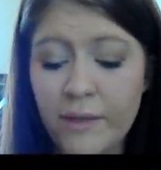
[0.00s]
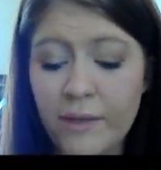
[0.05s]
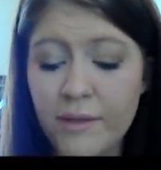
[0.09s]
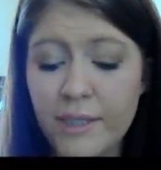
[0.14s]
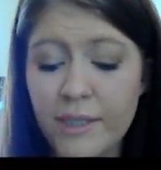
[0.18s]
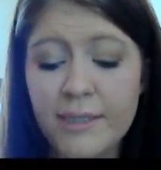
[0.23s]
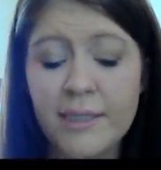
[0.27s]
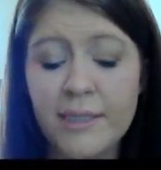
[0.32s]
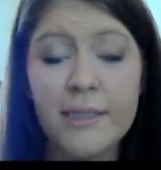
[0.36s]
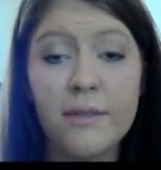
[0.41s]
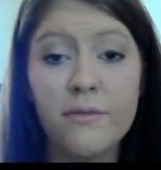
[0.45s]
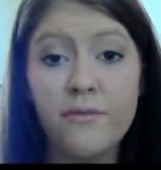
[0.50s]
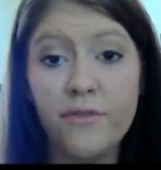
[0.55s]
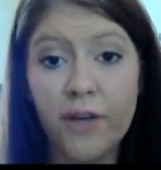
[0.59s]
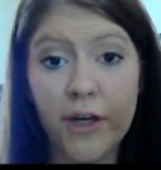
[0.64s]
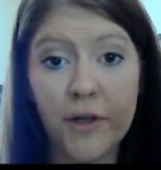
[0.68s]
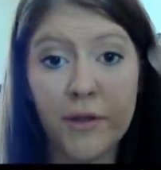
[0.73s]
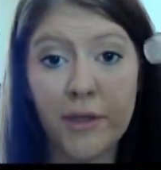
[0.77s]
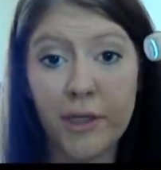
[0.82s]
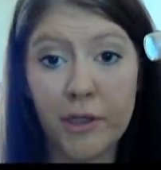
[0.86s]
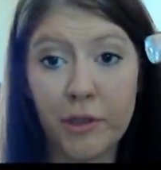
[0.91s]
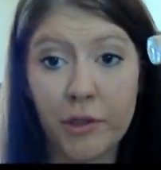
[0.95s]
This is a
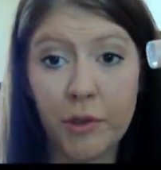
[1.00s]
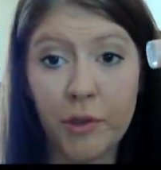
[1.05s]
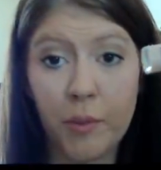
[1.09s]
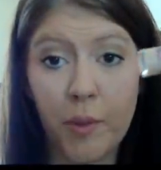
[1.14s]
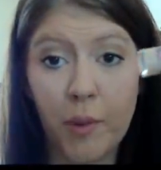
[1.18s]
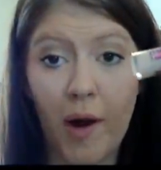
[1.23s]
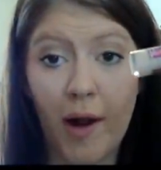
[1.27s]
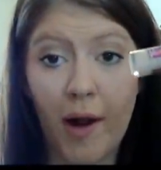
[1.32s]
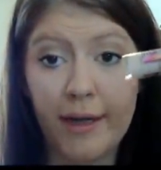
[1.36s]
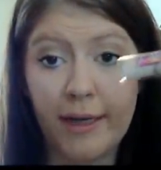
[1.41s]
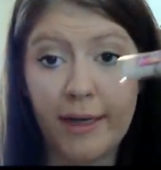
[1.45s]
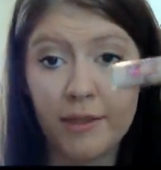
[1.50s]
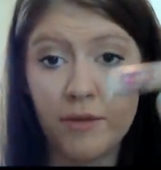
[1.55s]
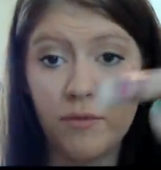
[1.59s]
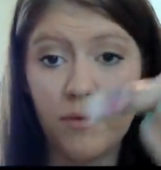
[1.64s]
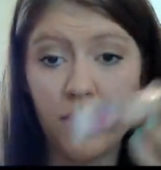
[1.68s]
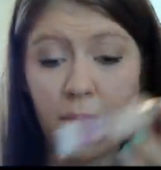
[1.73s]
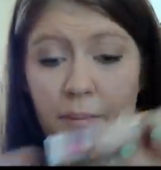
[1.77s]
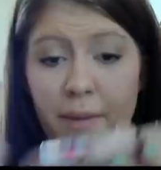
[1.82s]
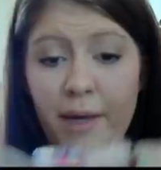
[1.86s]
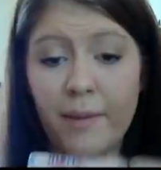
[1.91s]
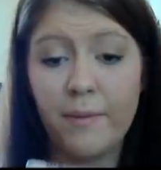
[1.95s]
fairly new product
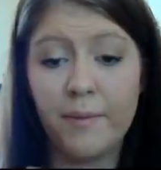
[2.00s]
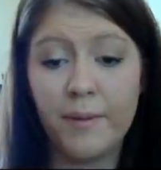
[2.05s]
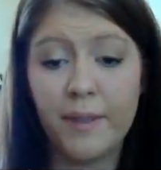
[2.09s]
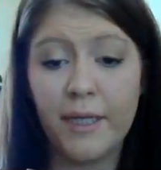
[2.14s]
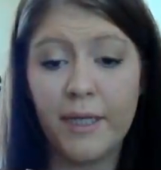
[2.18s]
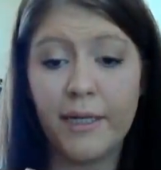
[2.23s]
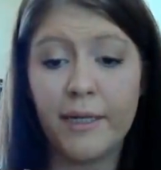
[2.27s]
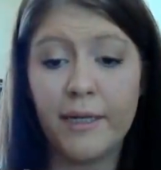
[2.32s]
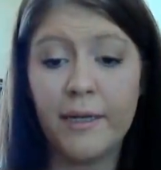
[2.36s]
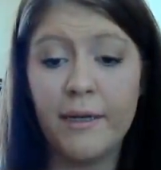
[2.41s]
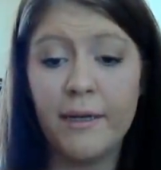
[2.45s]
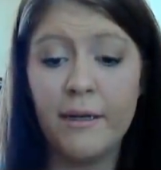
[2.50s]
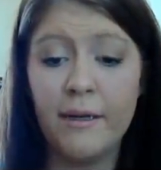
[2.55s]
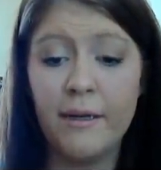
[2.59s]
from Maybelline.